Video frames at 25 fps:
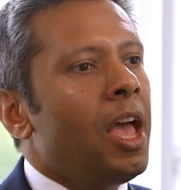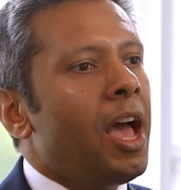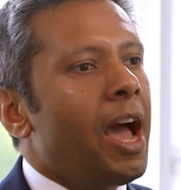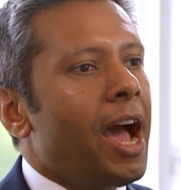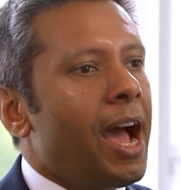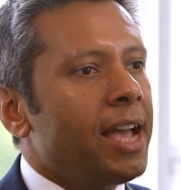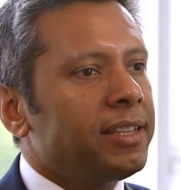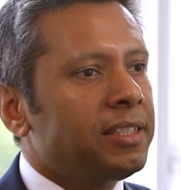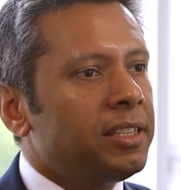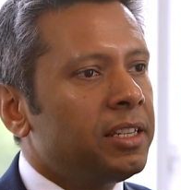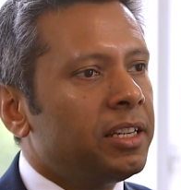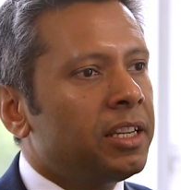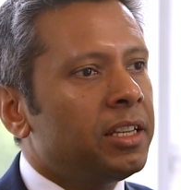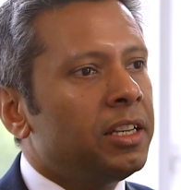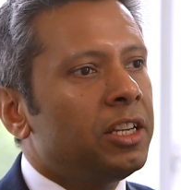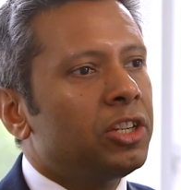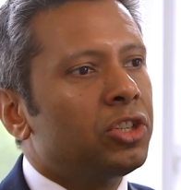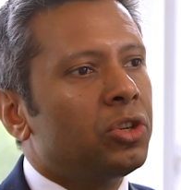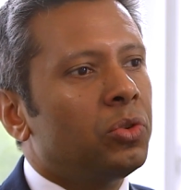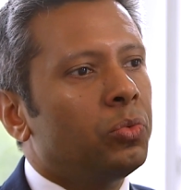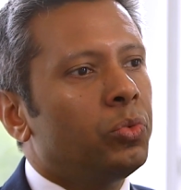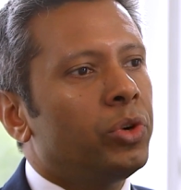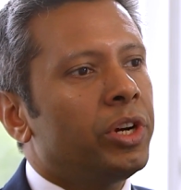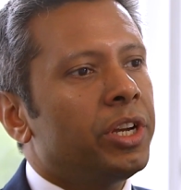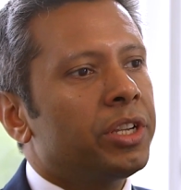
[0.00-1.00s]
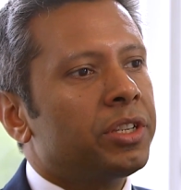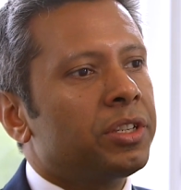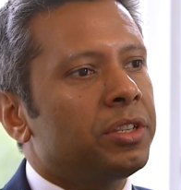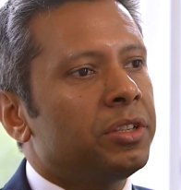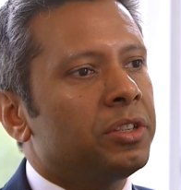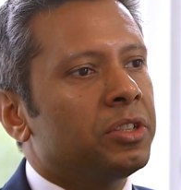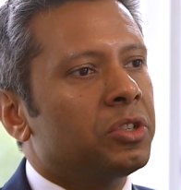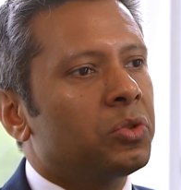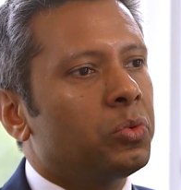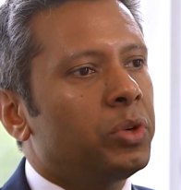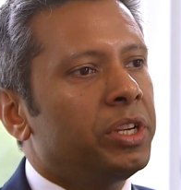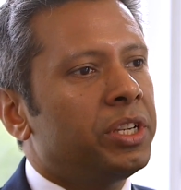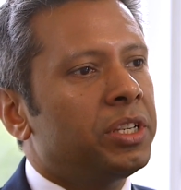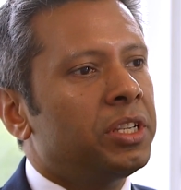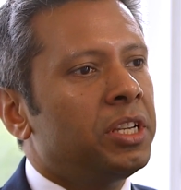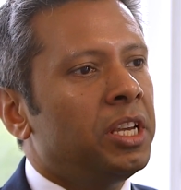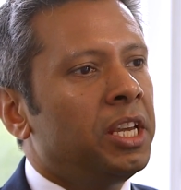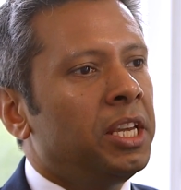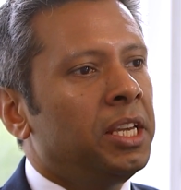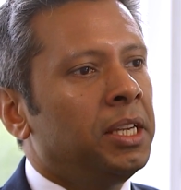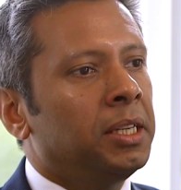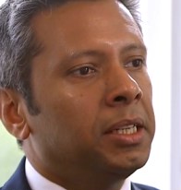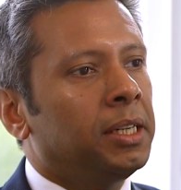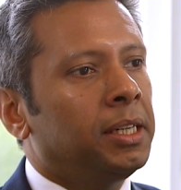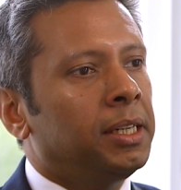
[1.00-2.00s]
As the condition worsens, we
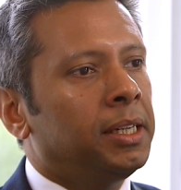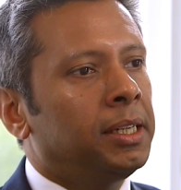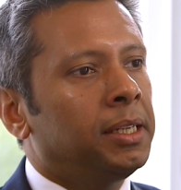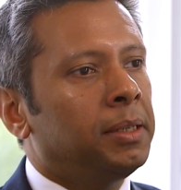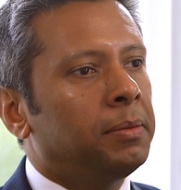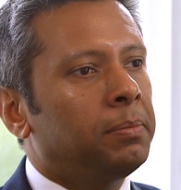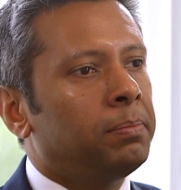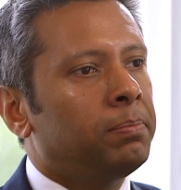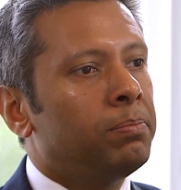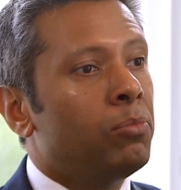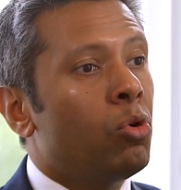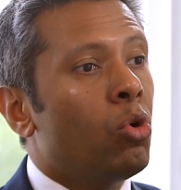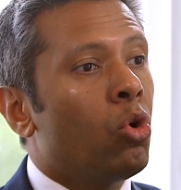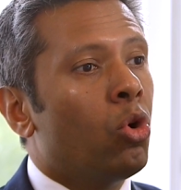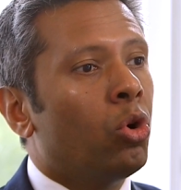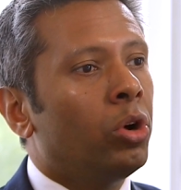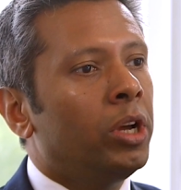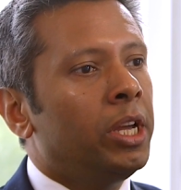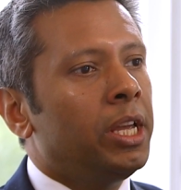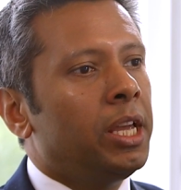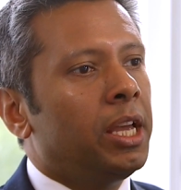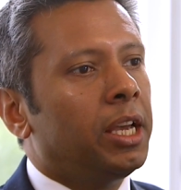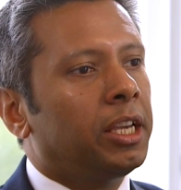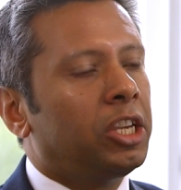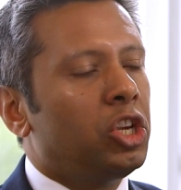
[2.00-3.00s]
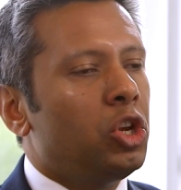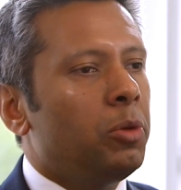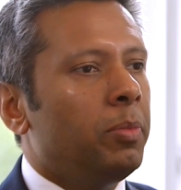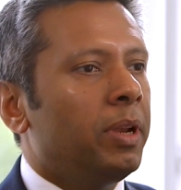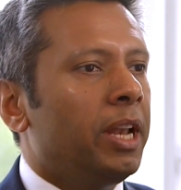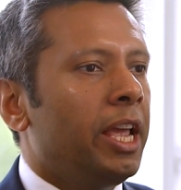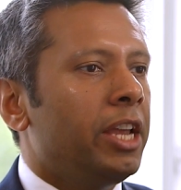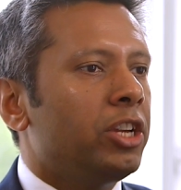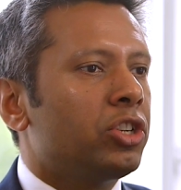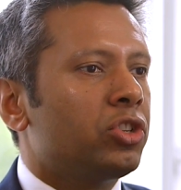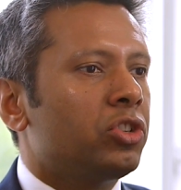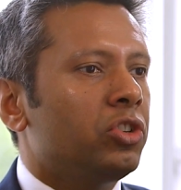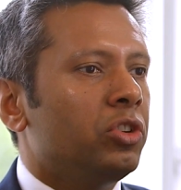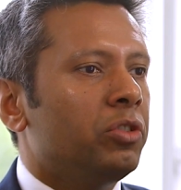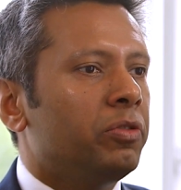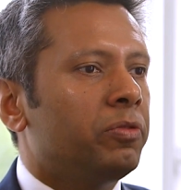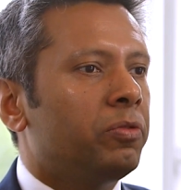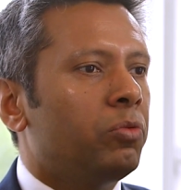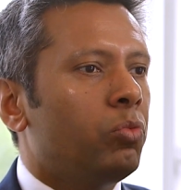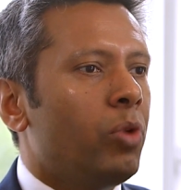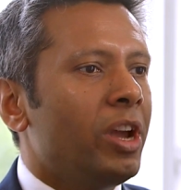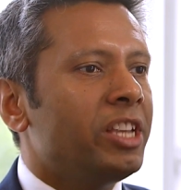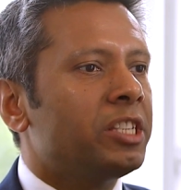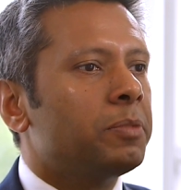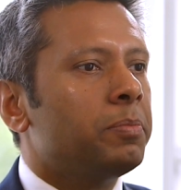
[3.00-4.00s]
see more accumulation
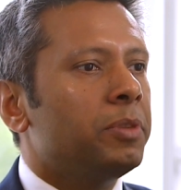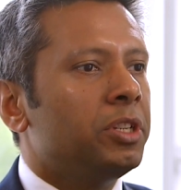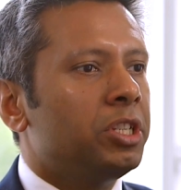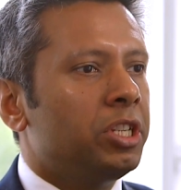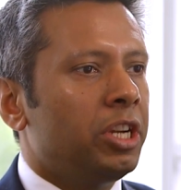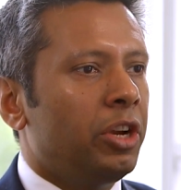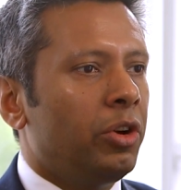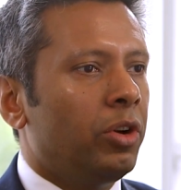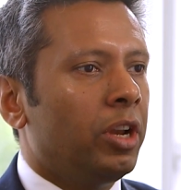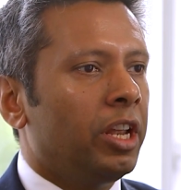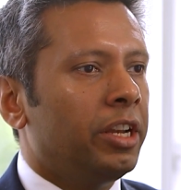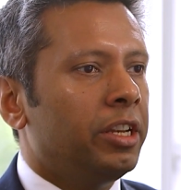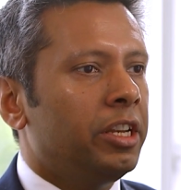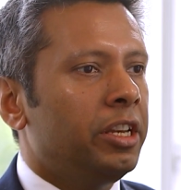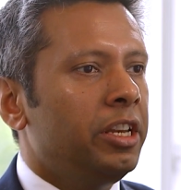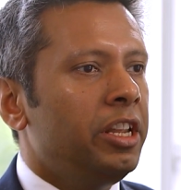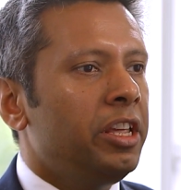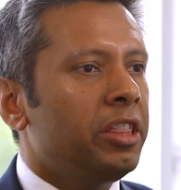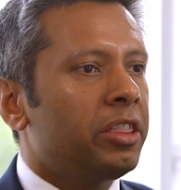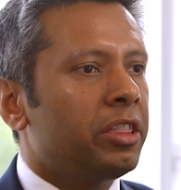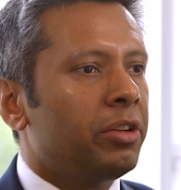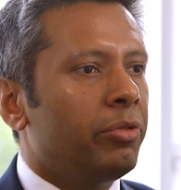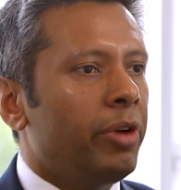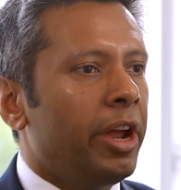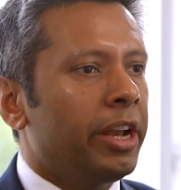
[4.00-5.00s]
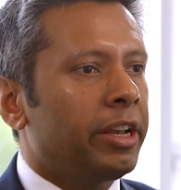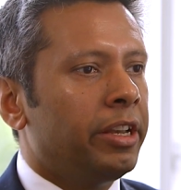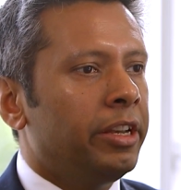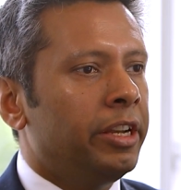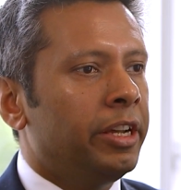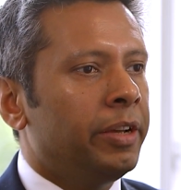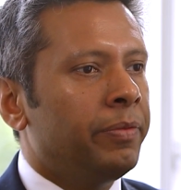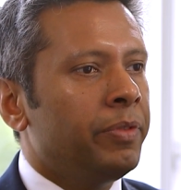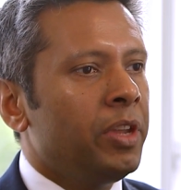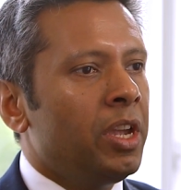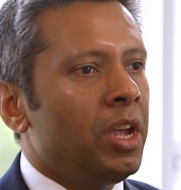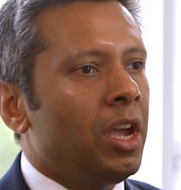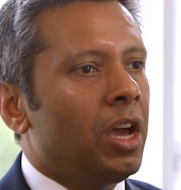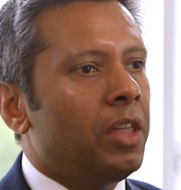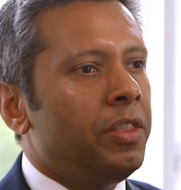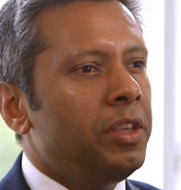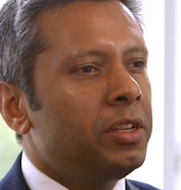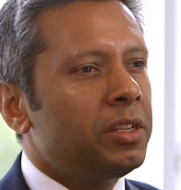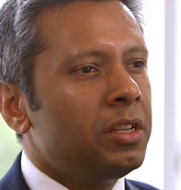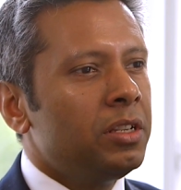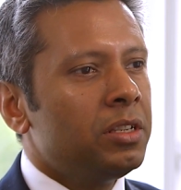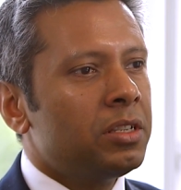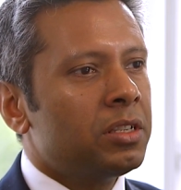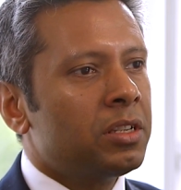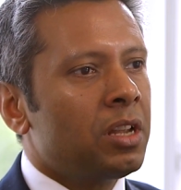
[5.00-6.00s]
of waste material underneath the retina, and this
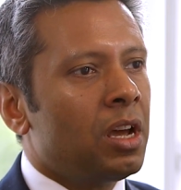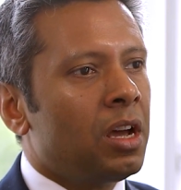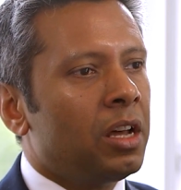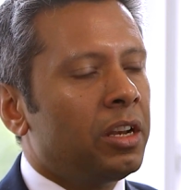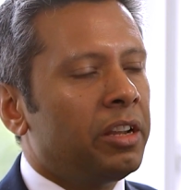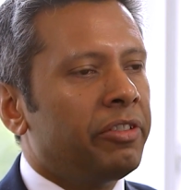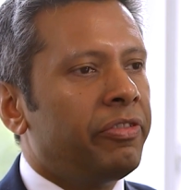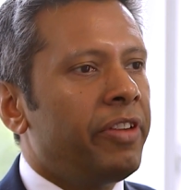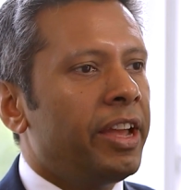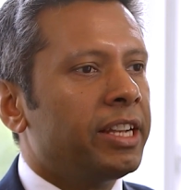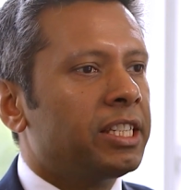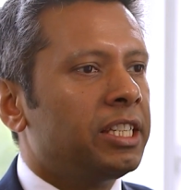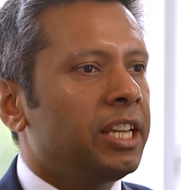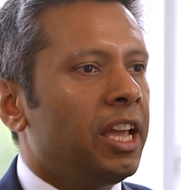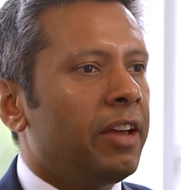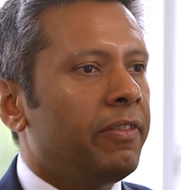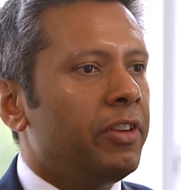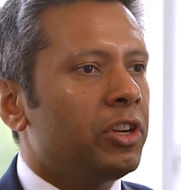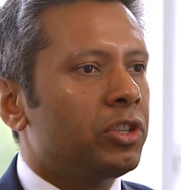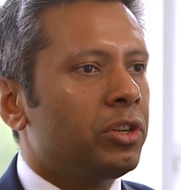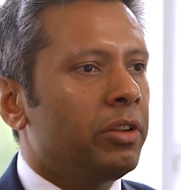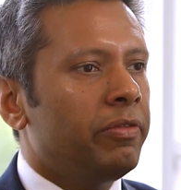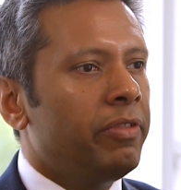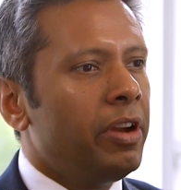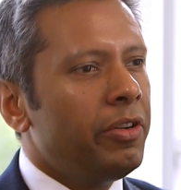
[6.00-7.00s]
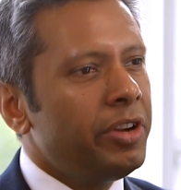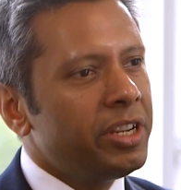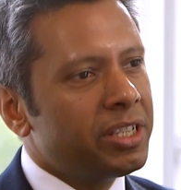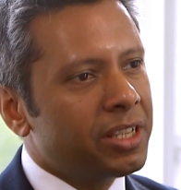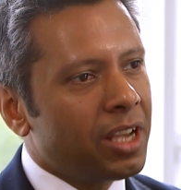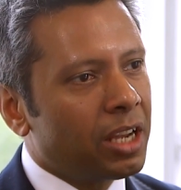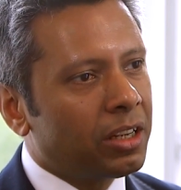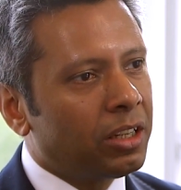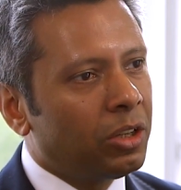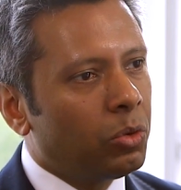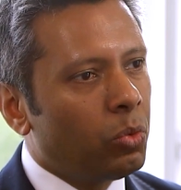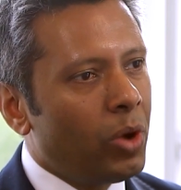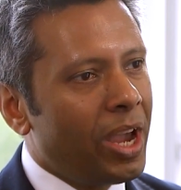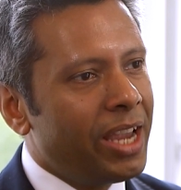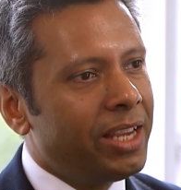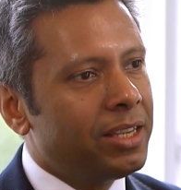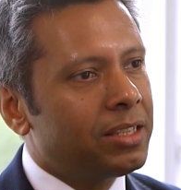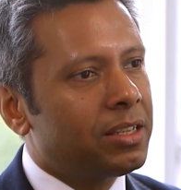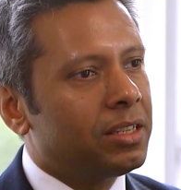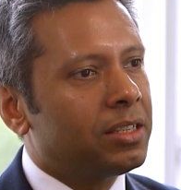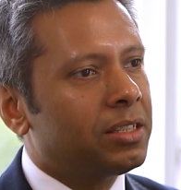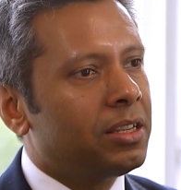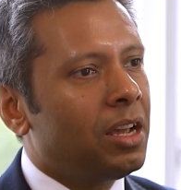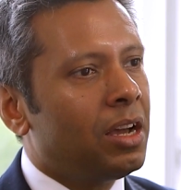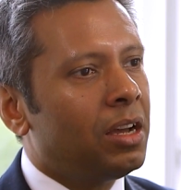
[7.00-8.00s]
can start affecting our vision in very subtle ways
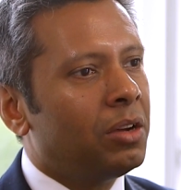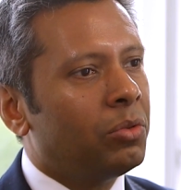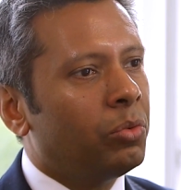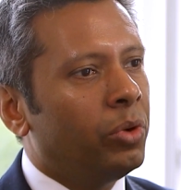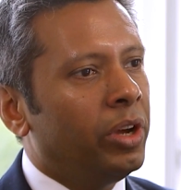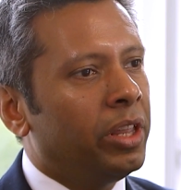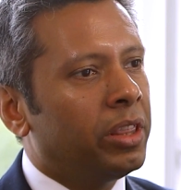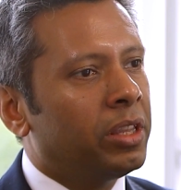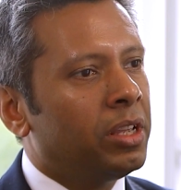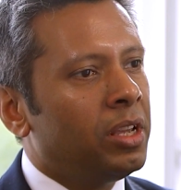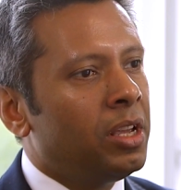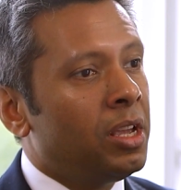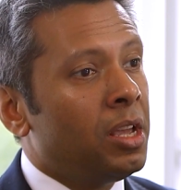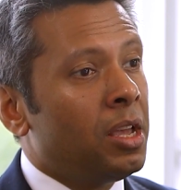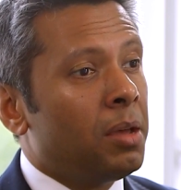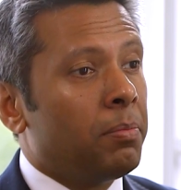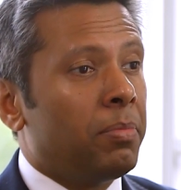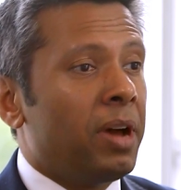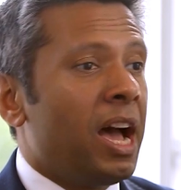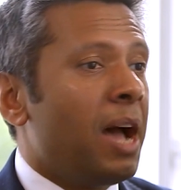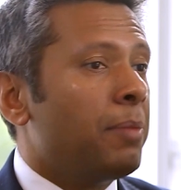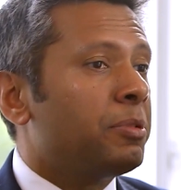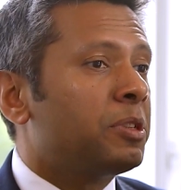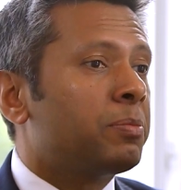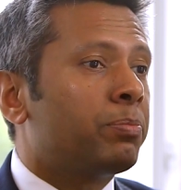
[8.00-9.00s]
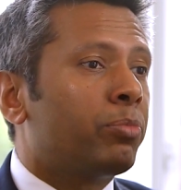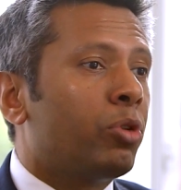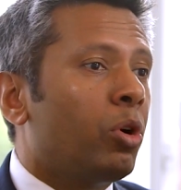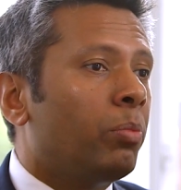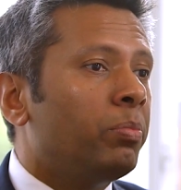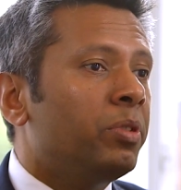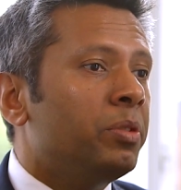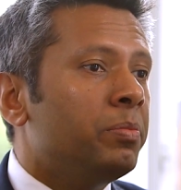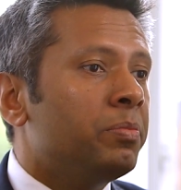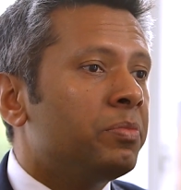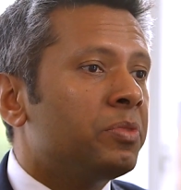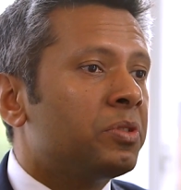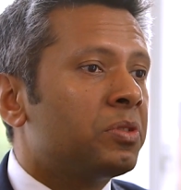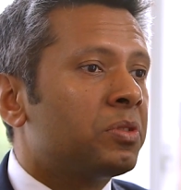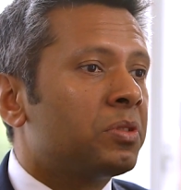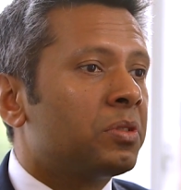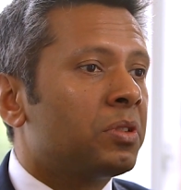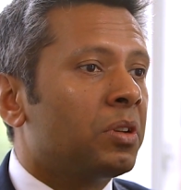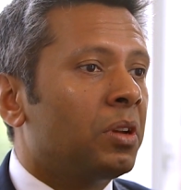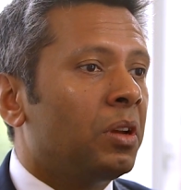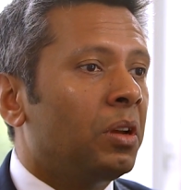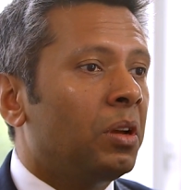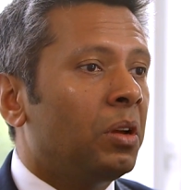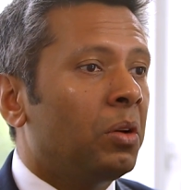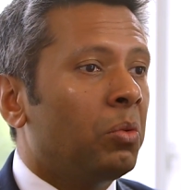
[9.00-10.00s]
to start with. Perhaps problems
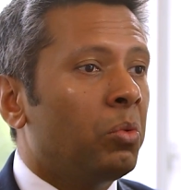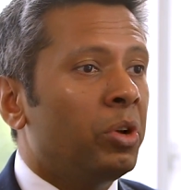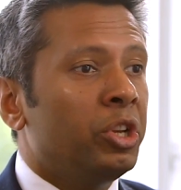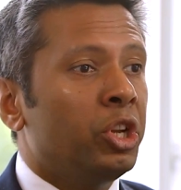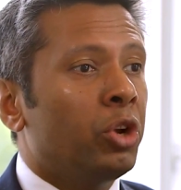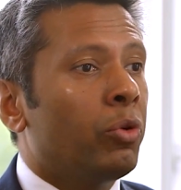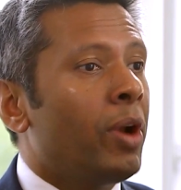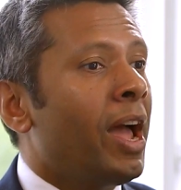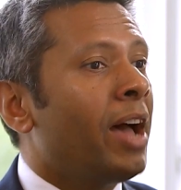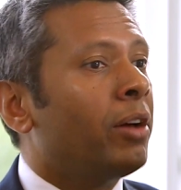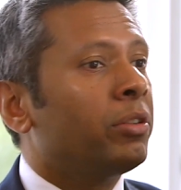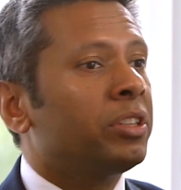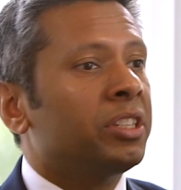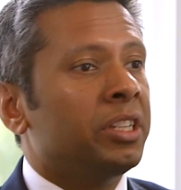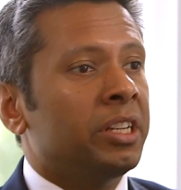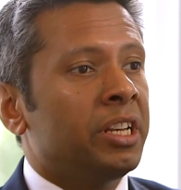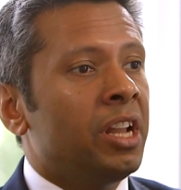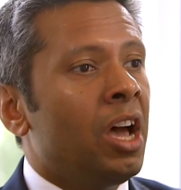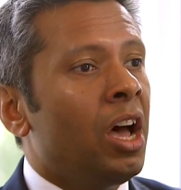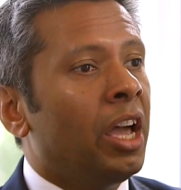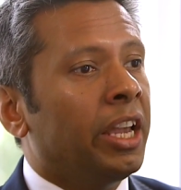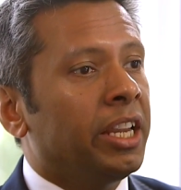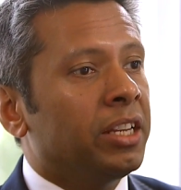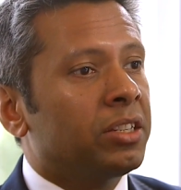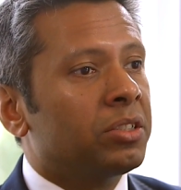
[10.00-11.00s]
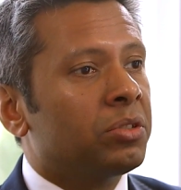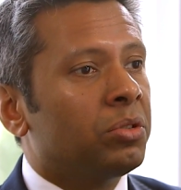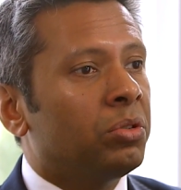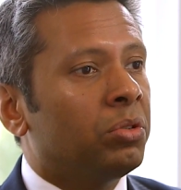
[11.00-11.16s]
when you're out at night